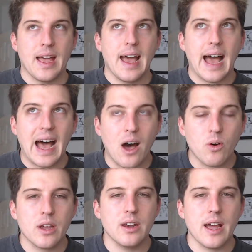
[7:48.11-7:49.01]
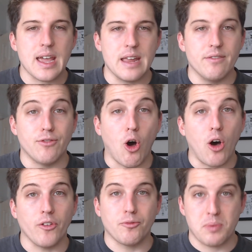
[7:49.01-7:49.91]
how can I
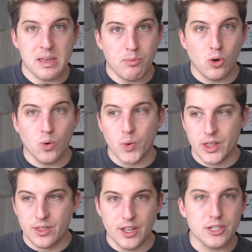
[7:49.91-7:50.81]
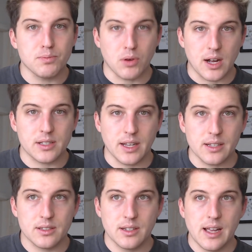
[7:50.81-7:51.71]
involve people with this
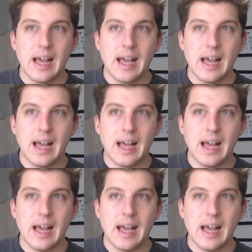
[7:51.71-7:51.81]
process?